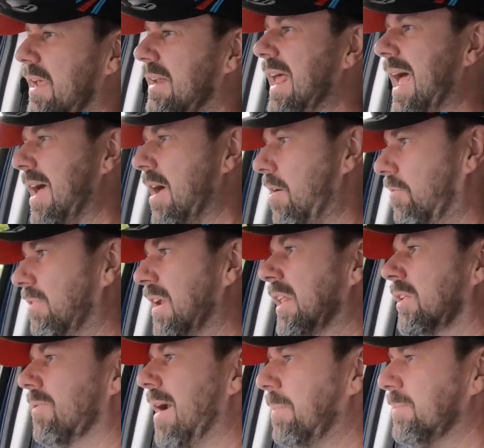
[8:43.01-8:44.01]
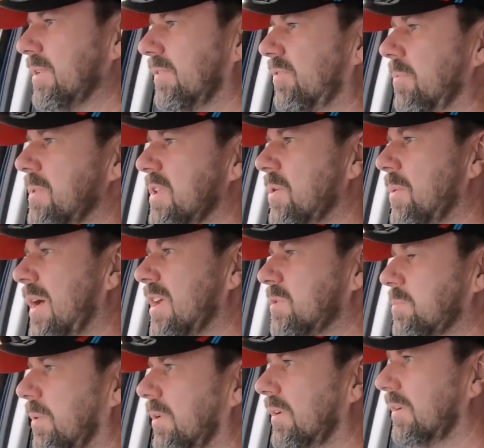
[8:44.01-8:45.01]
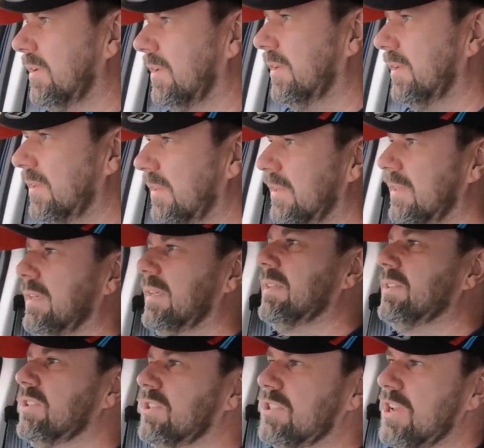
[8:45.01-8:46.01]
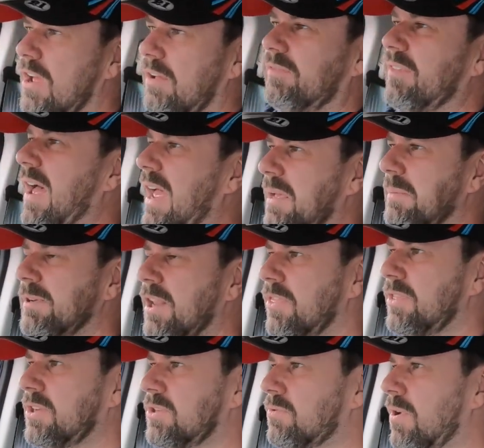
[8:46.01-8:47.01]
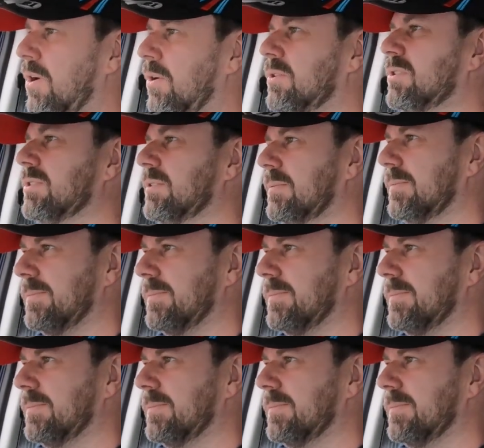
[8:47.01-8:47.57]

and a real Raptor from the US, but just not viable on these roads.